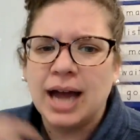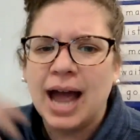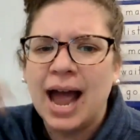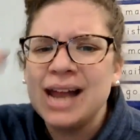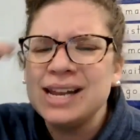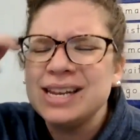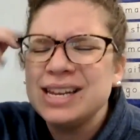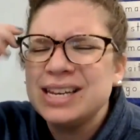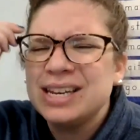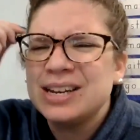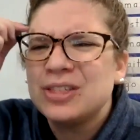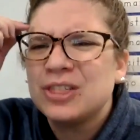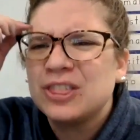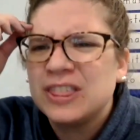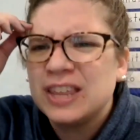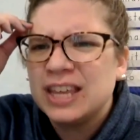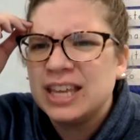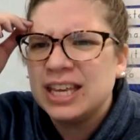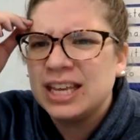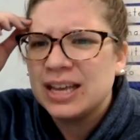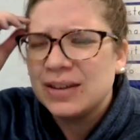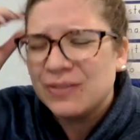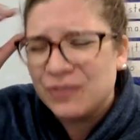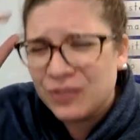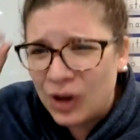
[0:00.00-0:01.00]
I need to
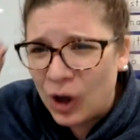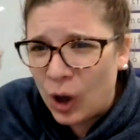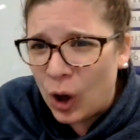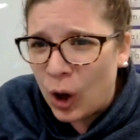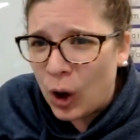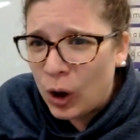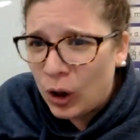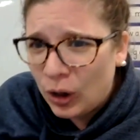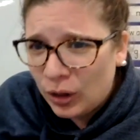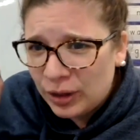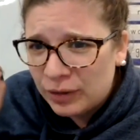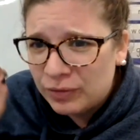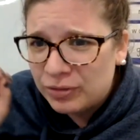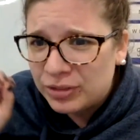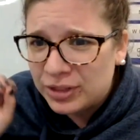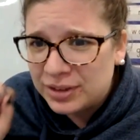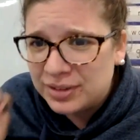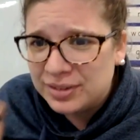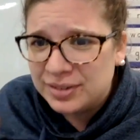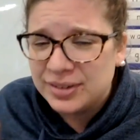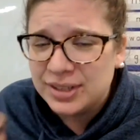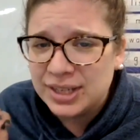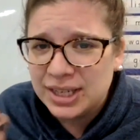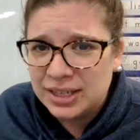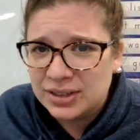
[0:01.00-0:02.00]
think of all of the
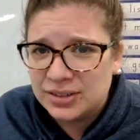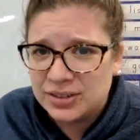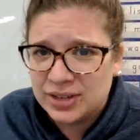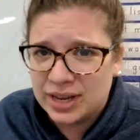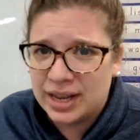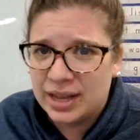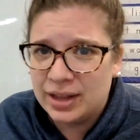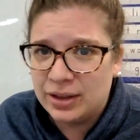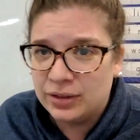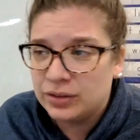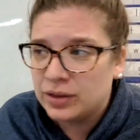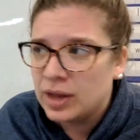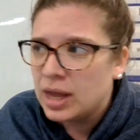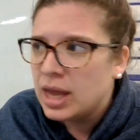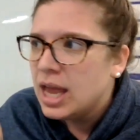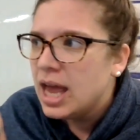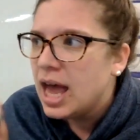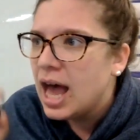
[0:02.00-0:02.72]
details